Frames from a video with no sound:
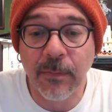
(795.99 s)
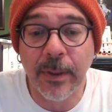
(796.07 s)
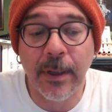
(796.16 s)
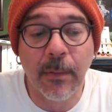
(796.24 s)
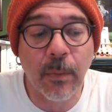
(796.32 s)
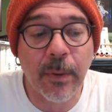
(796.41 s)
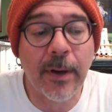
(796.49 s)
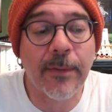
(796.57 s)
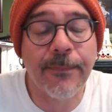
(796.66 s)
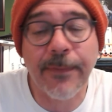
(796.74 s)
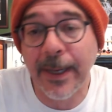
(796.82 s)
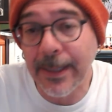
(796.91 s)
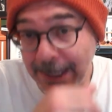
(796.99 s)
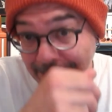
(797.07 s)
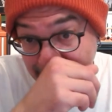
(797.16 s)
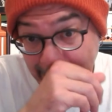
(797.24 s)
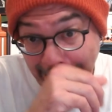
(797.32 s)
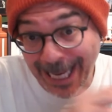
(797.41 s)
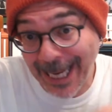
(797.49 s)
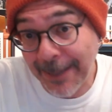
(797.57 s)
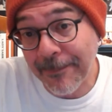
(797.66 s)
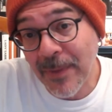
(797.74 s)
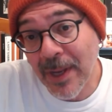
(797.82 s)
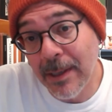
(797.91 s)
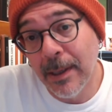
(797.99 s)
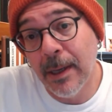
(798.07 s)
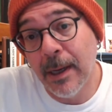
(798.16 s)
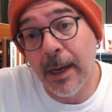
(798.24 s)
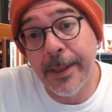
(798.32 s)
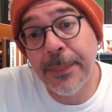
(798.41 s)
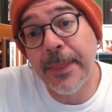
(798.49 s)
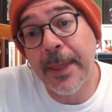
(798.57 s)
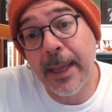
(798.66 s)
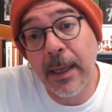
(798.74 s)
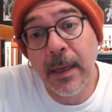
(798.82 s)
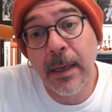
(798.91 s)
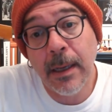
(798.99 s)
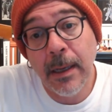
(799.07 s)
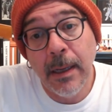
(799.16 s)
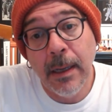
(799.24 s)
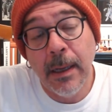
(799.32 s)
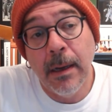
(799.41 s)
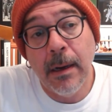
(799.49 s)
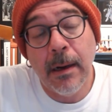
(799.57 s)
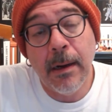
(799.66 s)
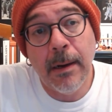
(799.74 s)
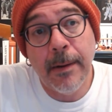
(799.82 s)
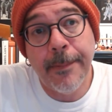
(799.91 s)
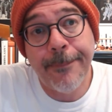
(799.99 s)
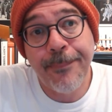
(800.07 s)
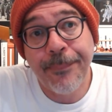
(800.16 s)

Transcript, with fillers: We are, we are finally seeing, I think, um,